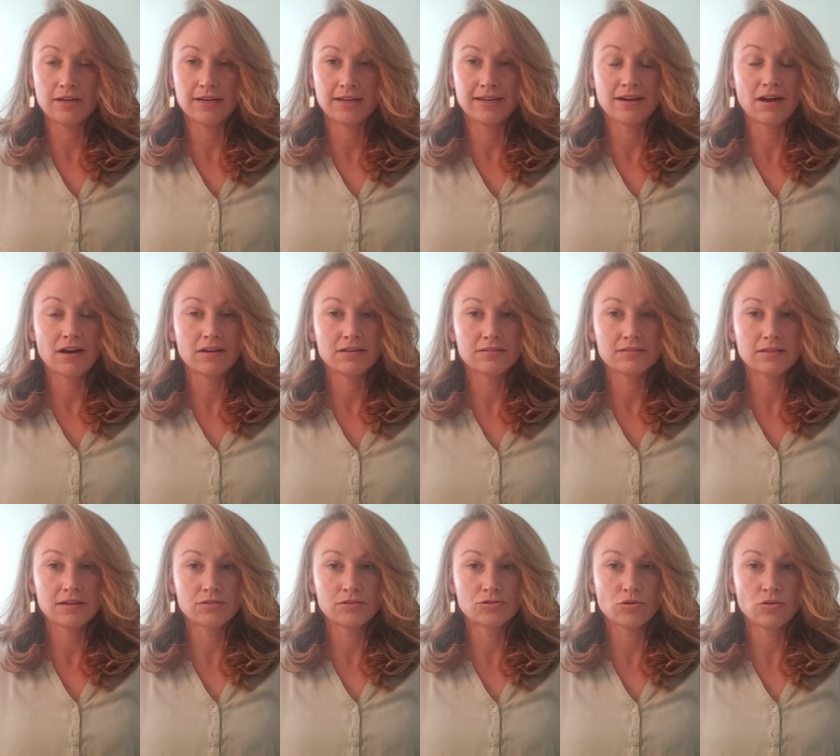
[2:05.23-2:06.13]
and God is in
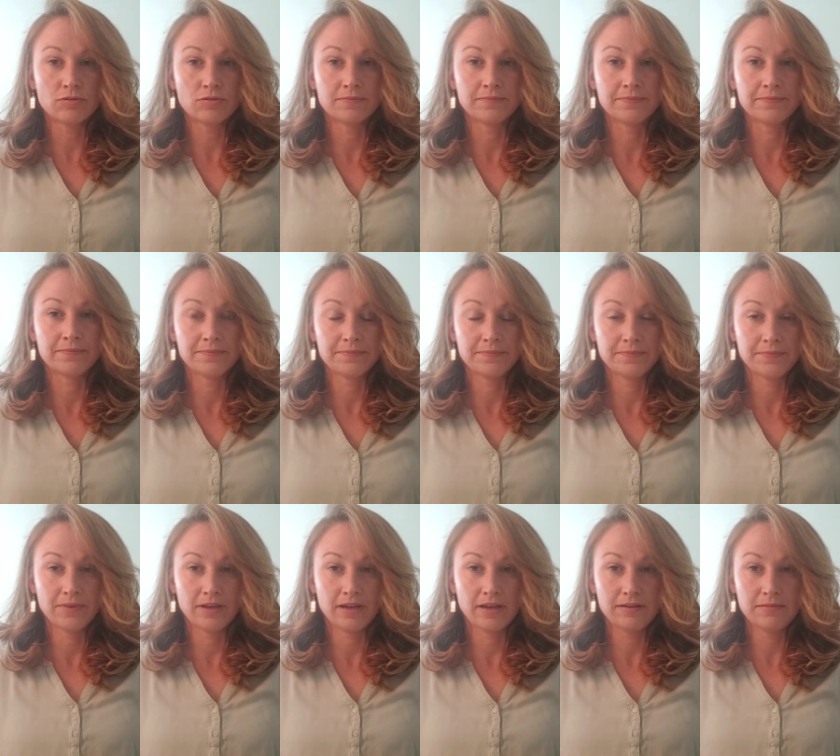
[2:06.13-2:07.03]
control.
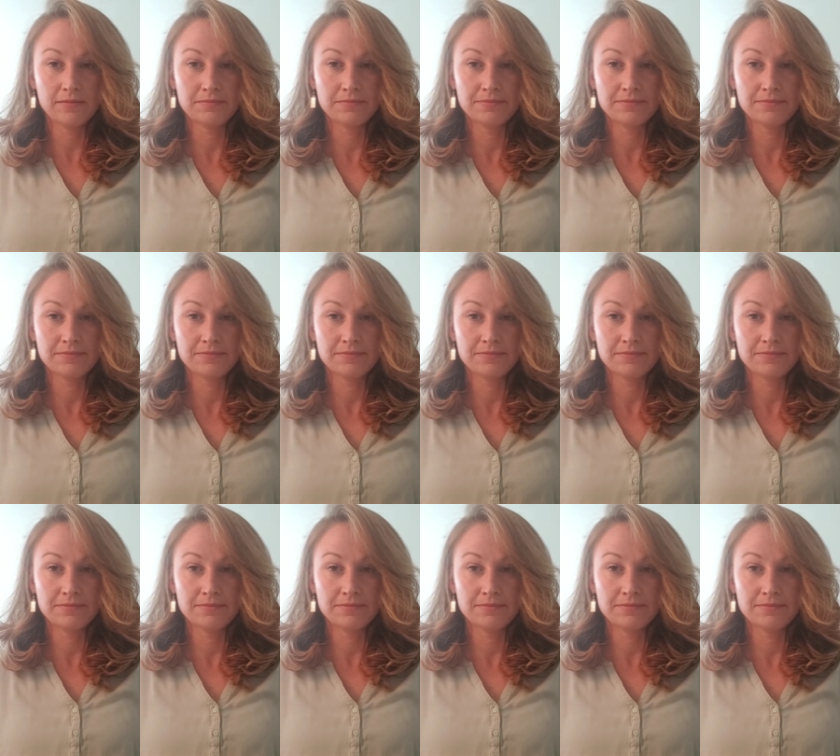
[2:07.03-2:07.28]
Okay?